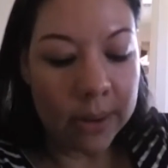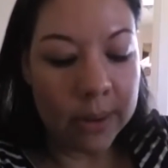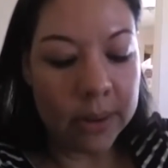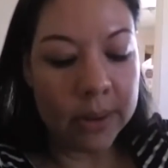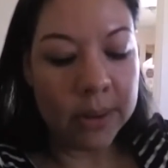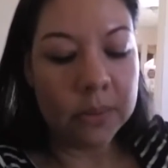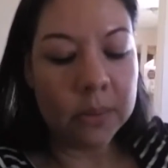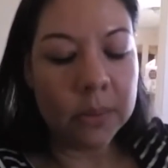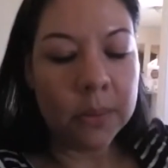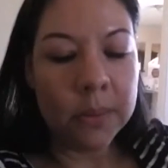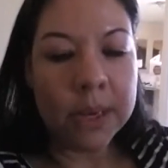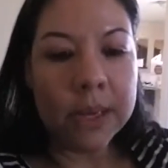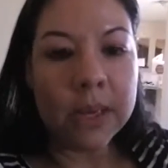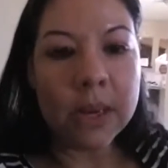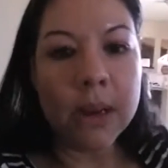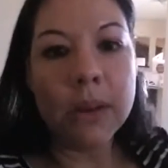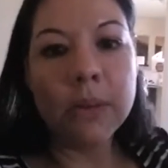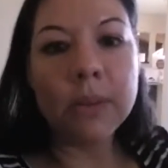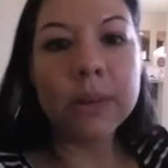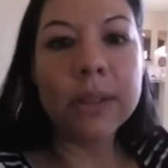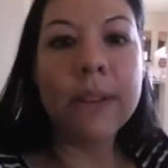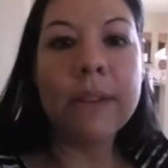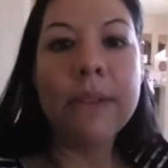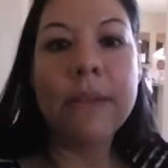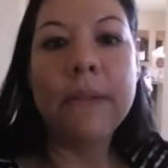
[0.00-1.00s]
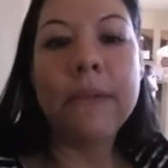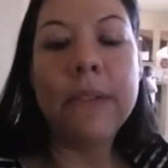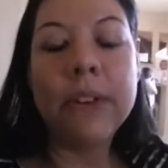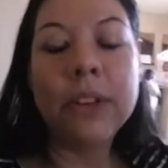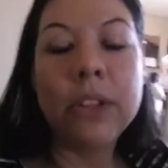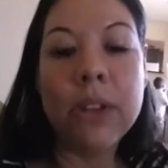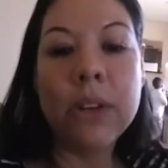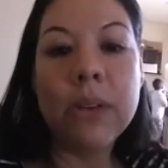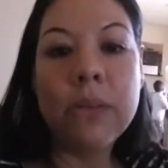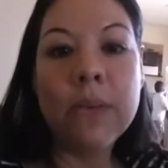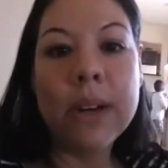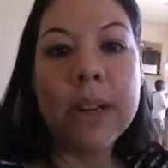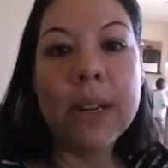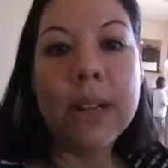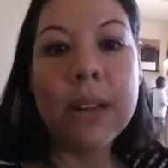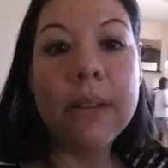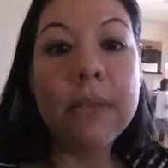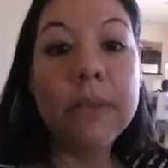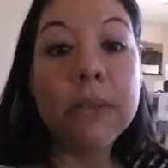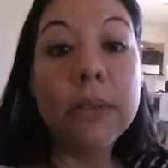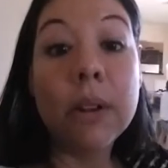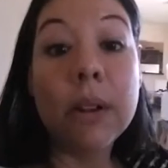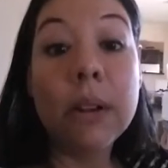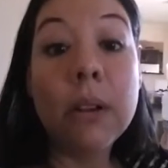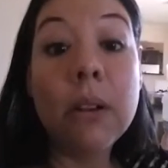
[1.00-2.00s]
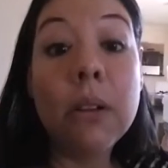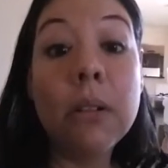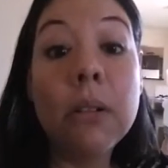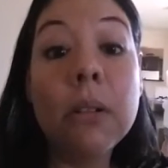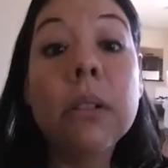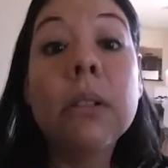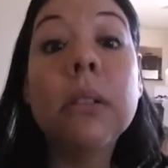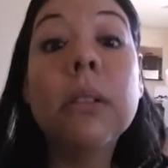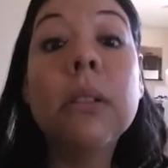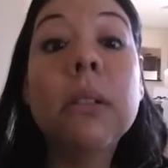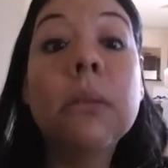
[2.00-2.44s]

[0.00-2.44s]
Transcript: because my daughter was having fun. She didn't want to leave, so I called.